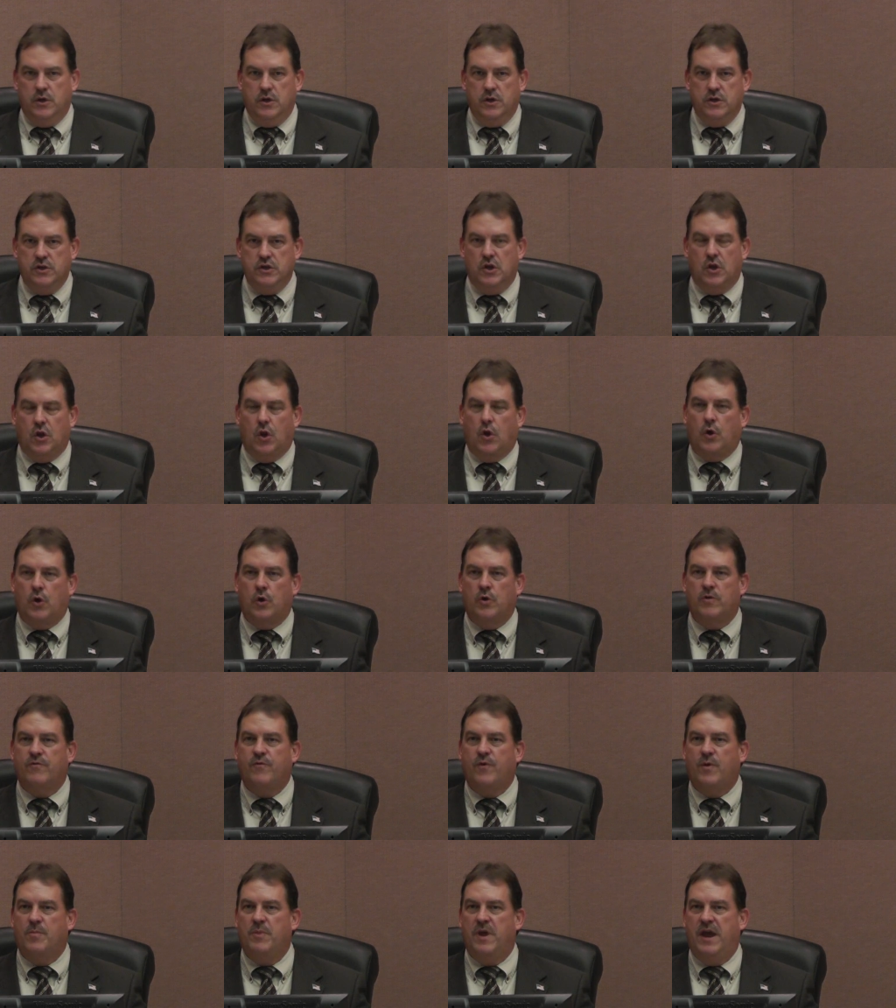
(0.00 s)
You
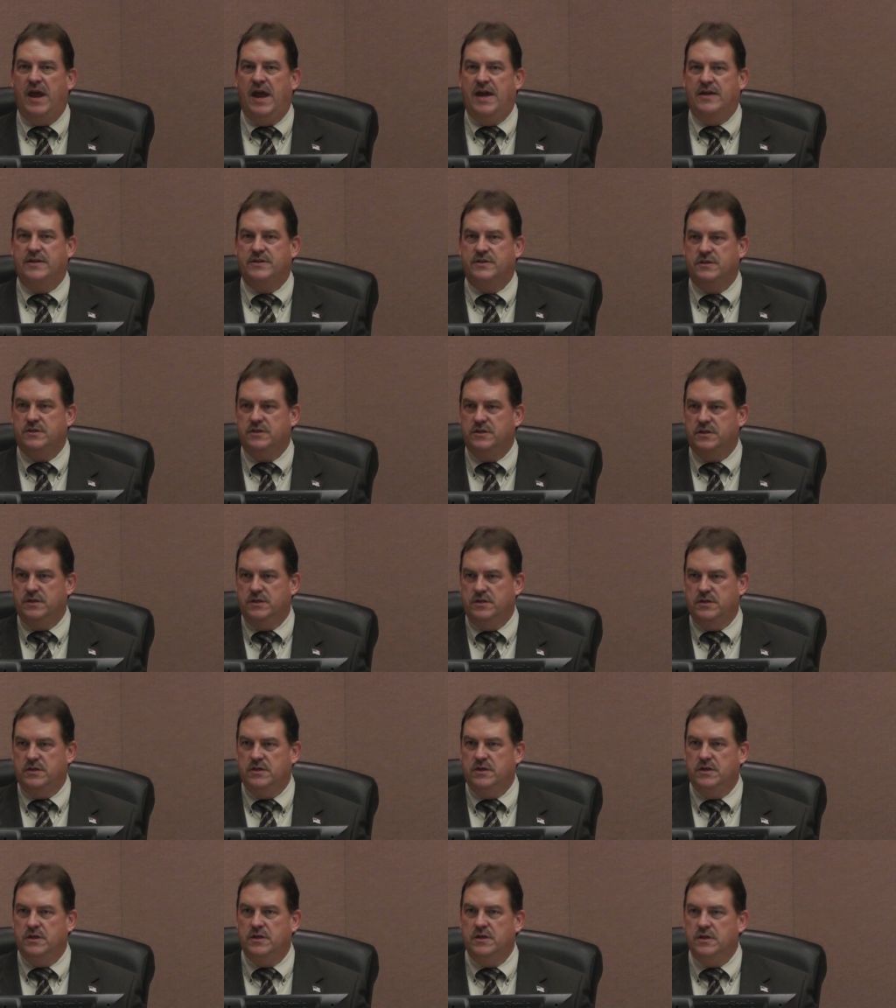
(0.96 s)
learn from that,
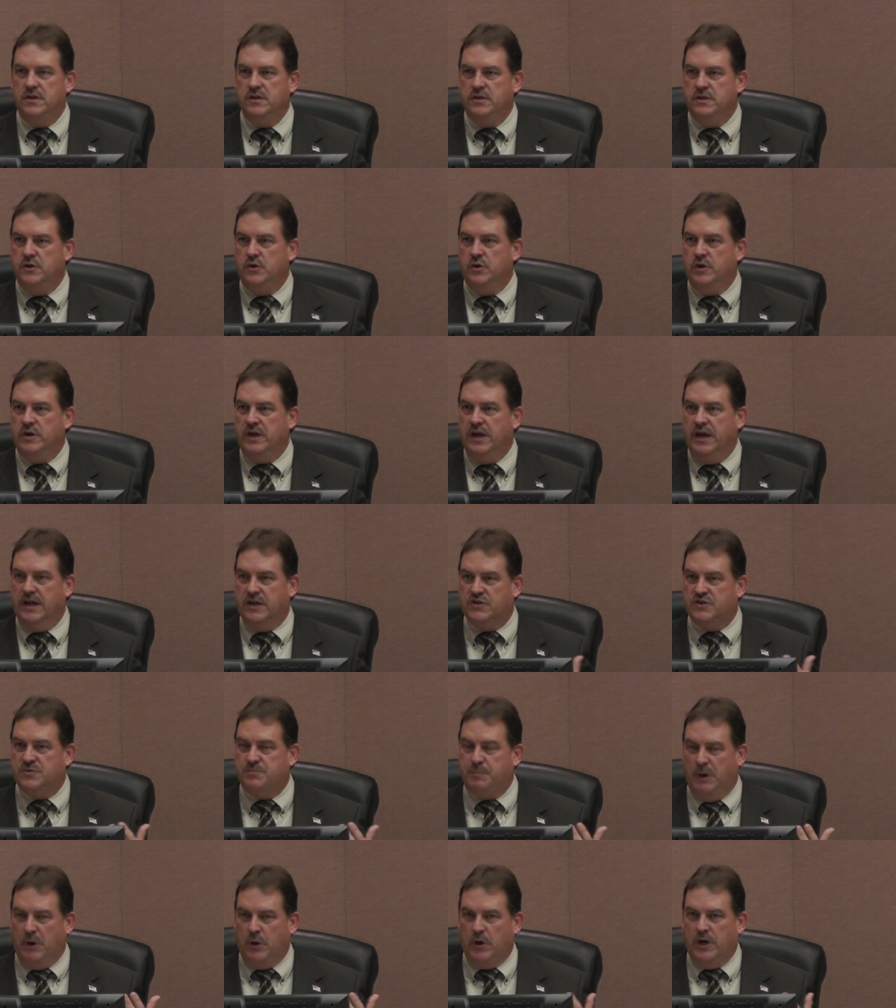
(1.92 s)
you
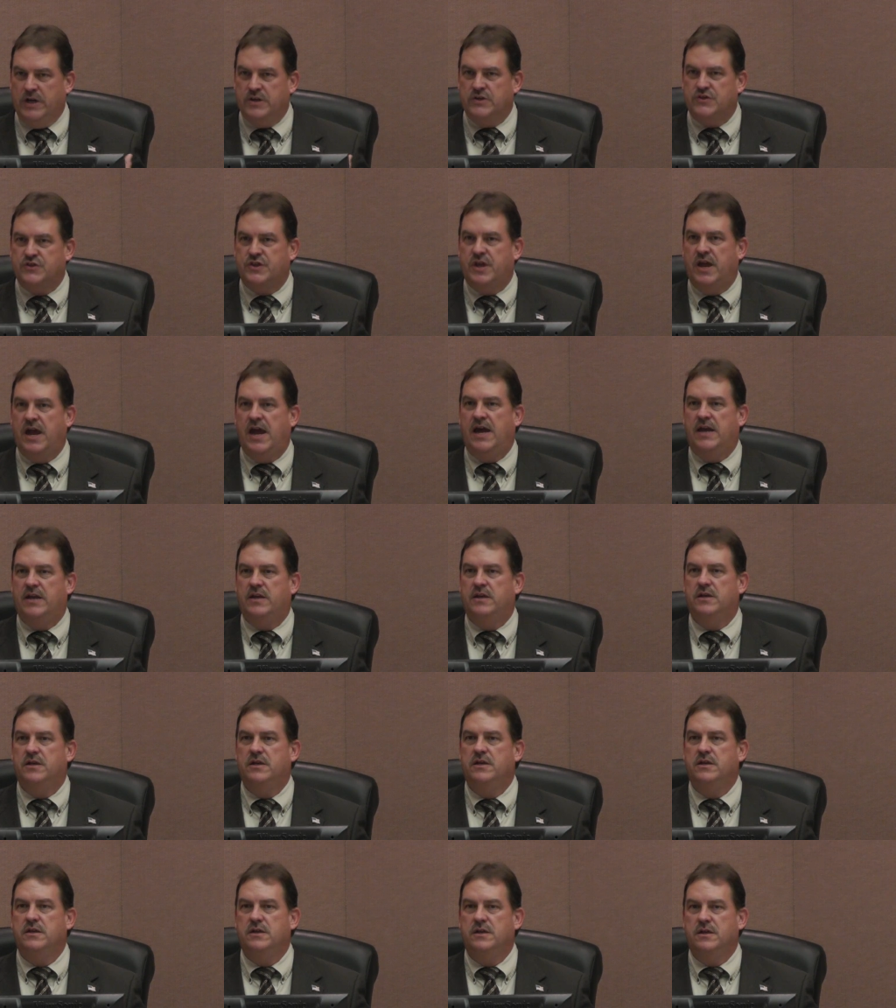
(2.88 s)
experience that,
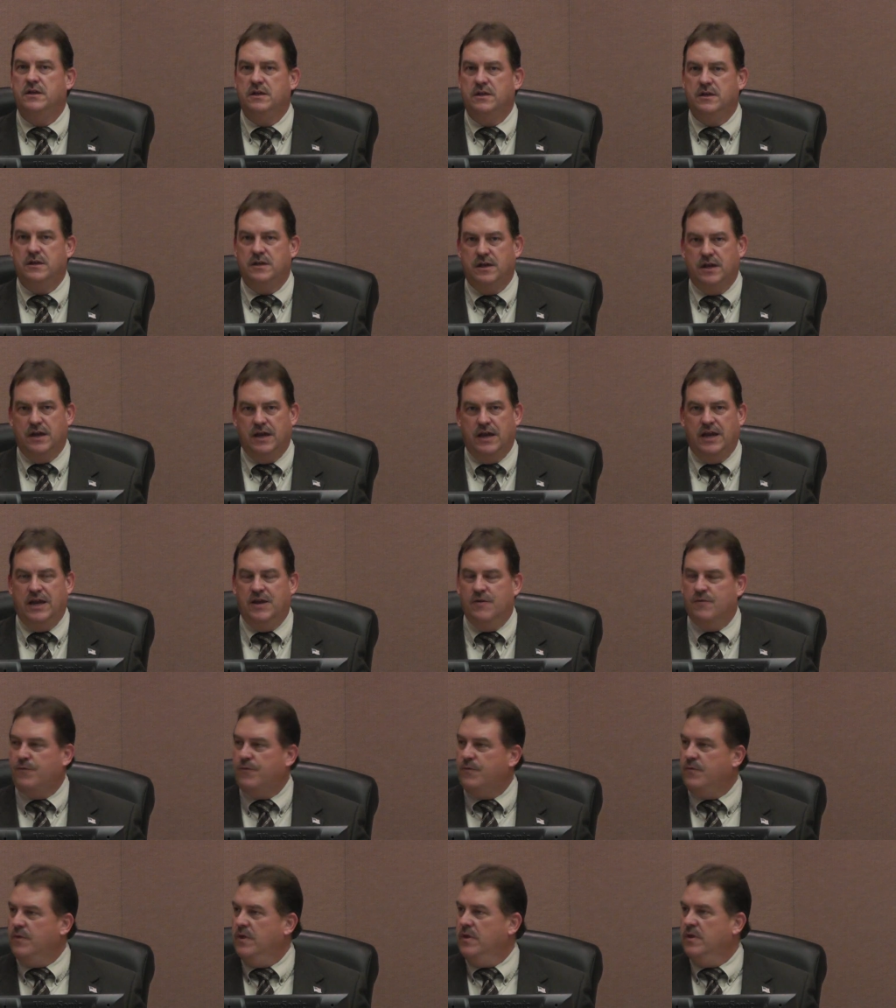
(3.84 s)

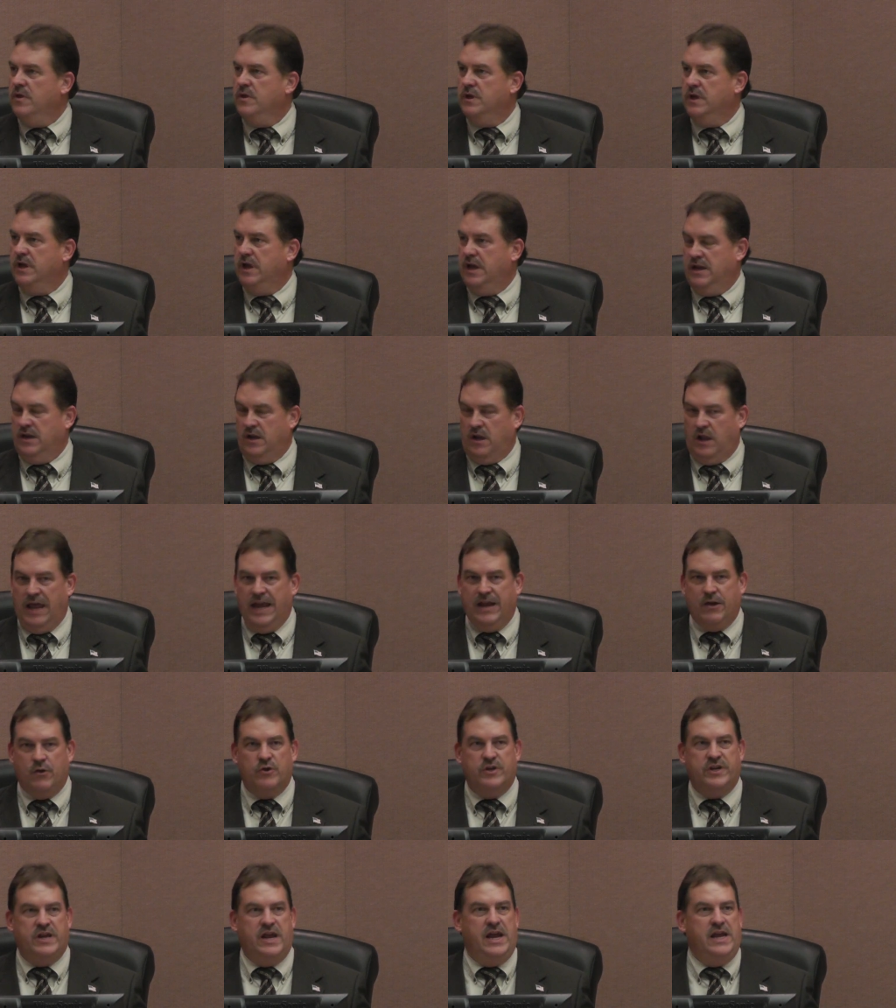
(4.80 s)
If at a
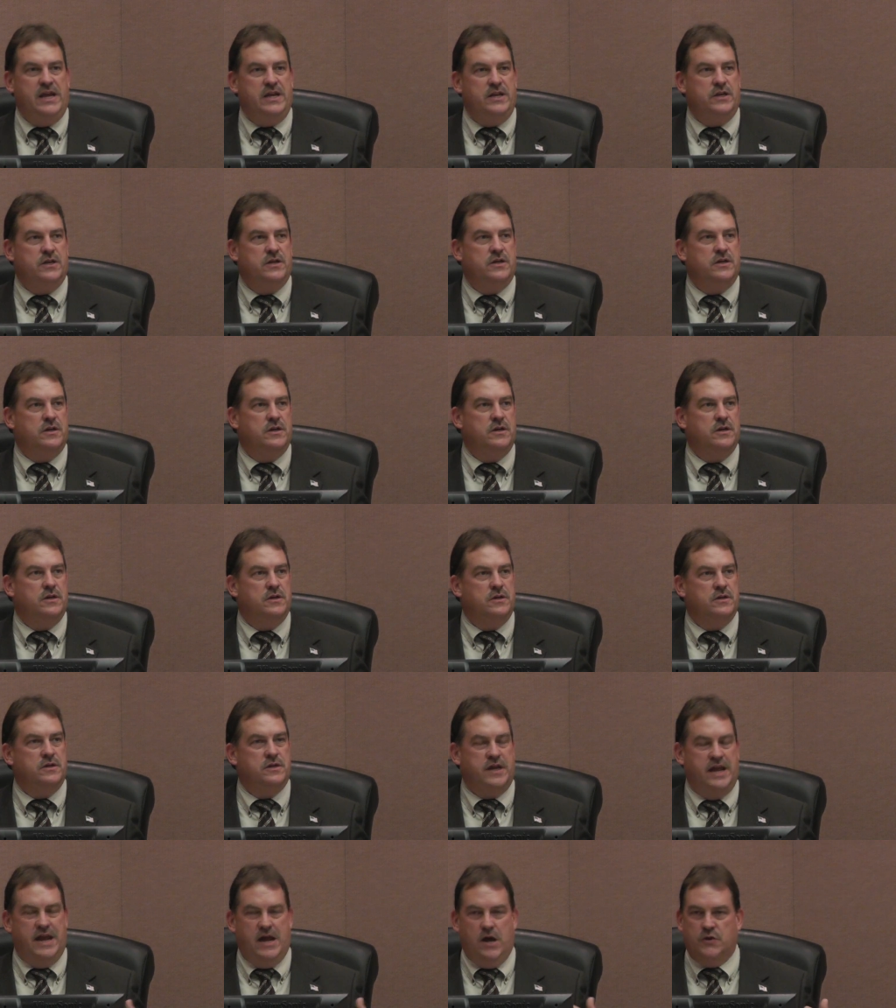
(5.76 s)
later date,
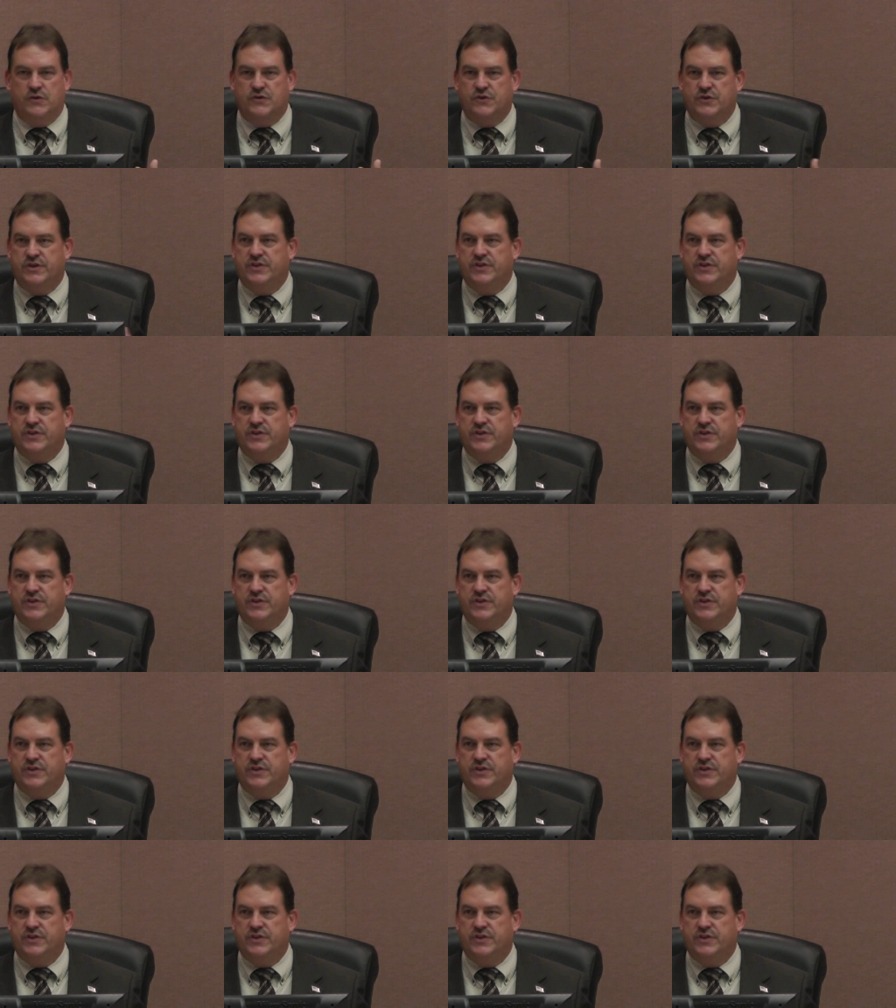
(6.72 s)
council